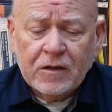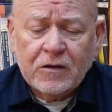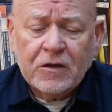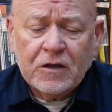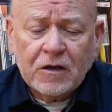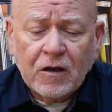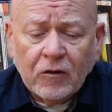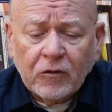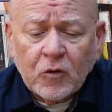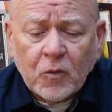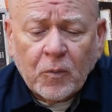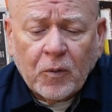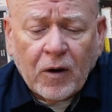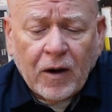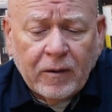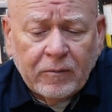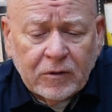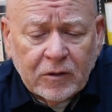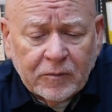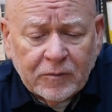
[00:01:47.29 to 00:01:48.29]
The other
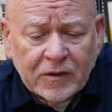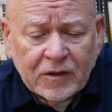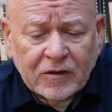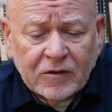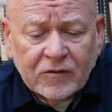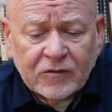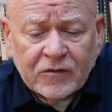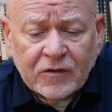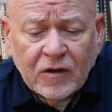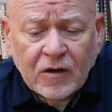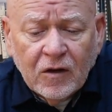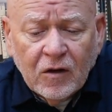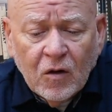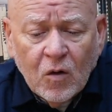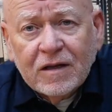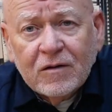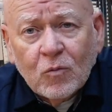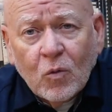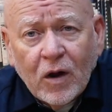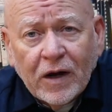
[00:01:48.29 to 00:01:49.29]
problem is,
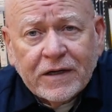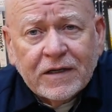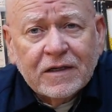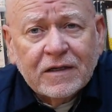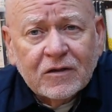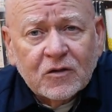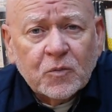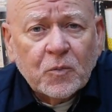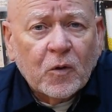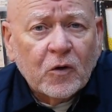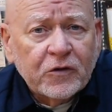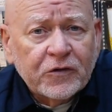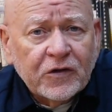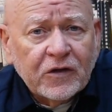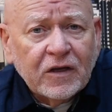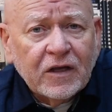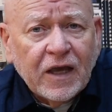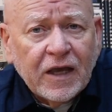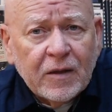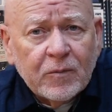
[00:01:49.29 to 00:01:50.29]
why did this
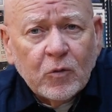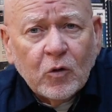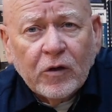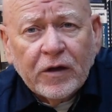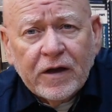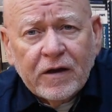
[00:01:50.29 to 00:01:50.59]
person cable